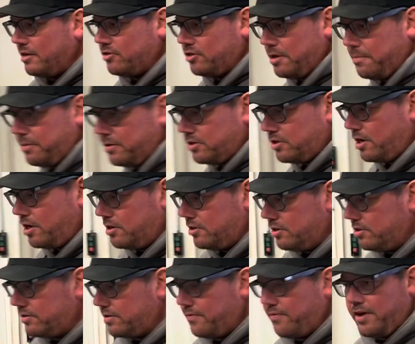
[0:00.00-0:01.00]

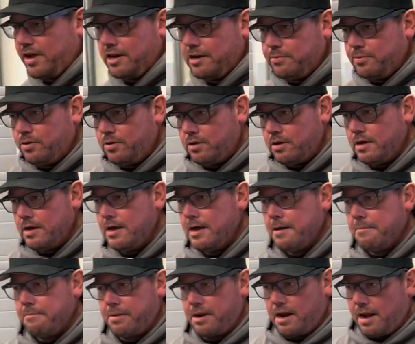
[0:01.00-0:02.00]
superchargers available,
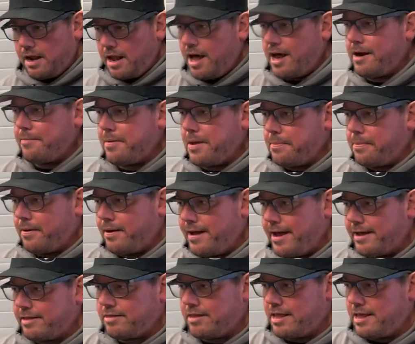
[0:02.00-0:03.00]
but a lot of people
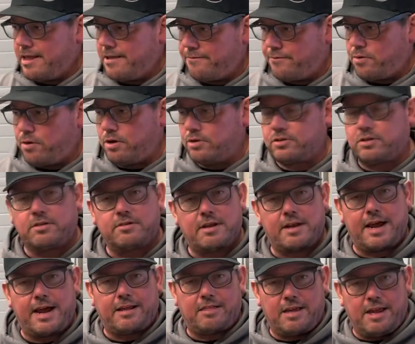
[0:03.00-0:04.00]
like the E-Force because they
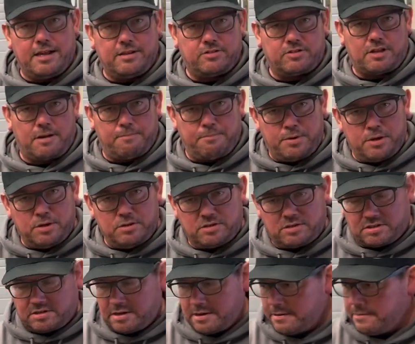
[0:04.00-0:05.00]
like the instant
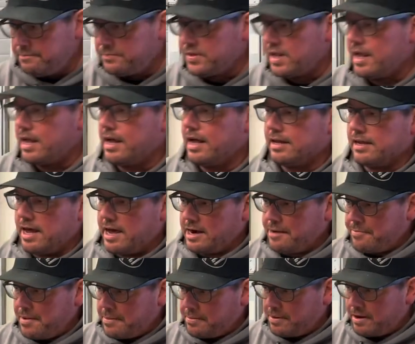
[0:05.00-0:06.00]
boost. A lot
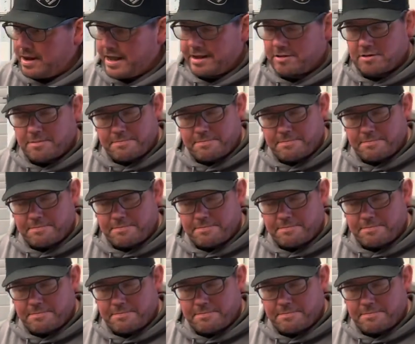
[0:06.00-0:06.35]
of people like the